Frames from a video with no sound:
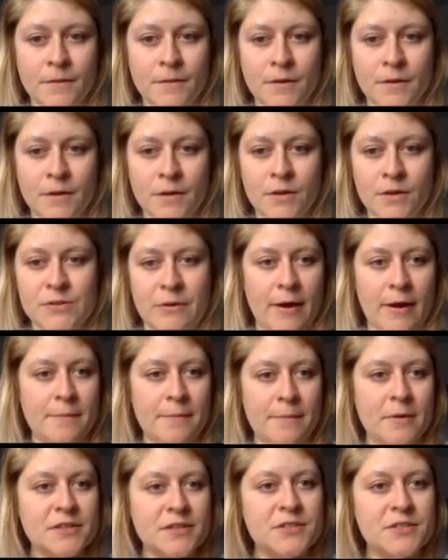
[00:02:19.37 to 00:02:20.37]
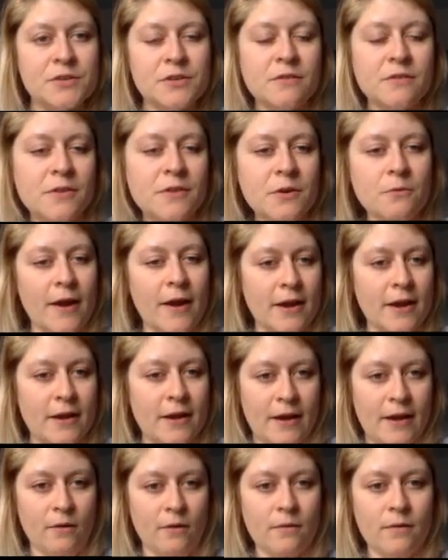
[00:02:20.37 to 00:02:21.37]
So I'm on a student view right
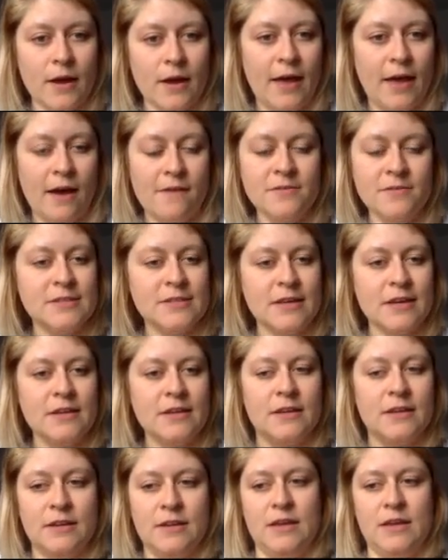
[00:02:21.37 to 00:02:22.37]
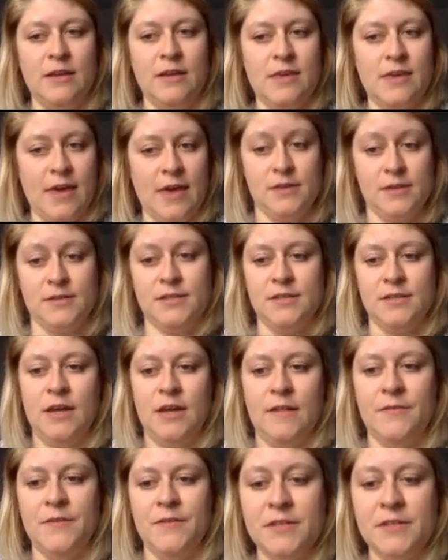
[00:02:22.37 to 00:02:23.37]
now. I haven't signed in yet.
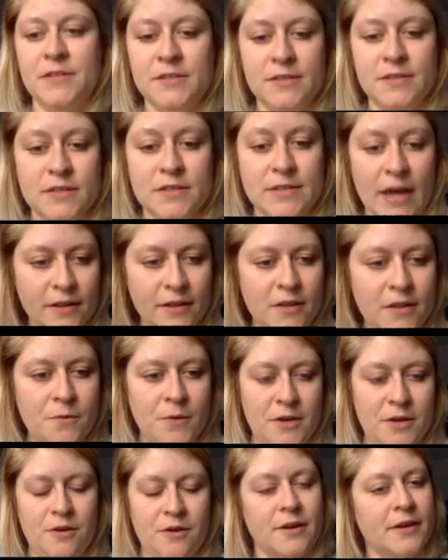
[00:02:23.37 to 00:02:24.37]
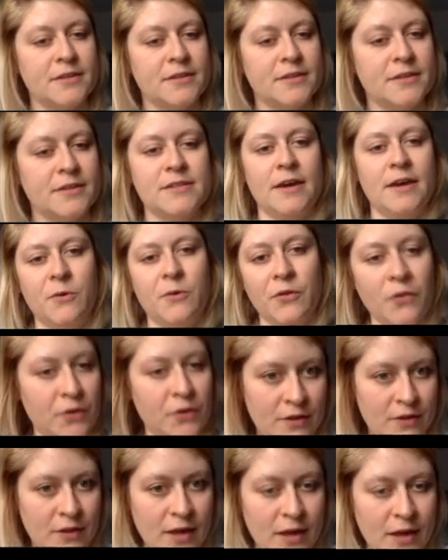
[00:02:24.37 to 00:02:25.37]
This is exactly what your next slide will
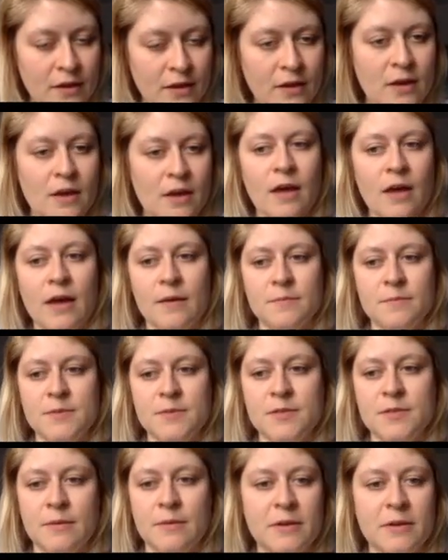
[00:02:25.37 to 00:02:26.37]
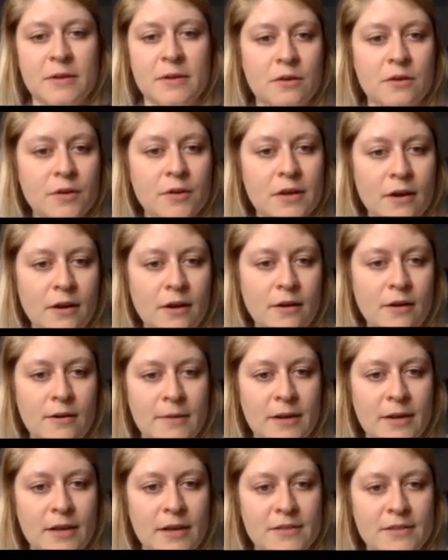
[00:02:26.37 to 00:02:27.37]
look like. So I'm going to go over here, and I'm
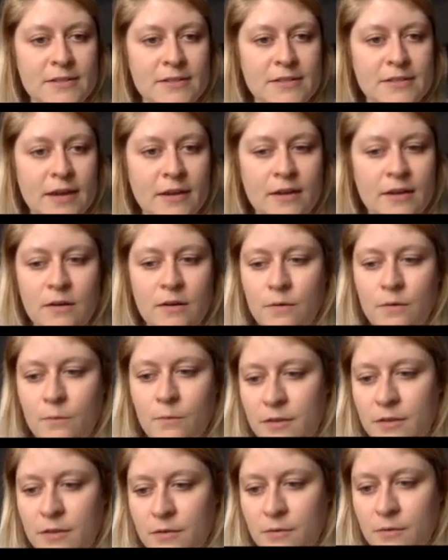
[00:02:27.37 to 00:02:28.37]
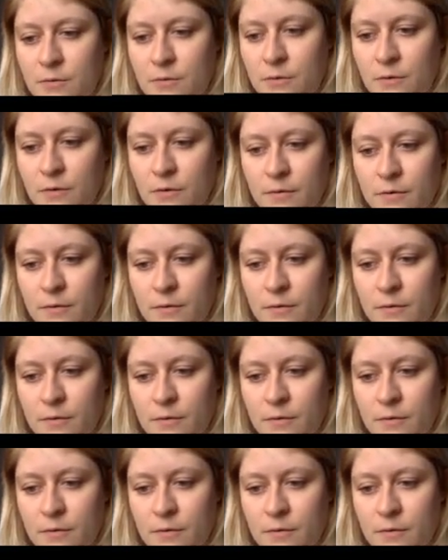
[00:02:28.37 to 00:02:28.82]
going to hit sign in with Google.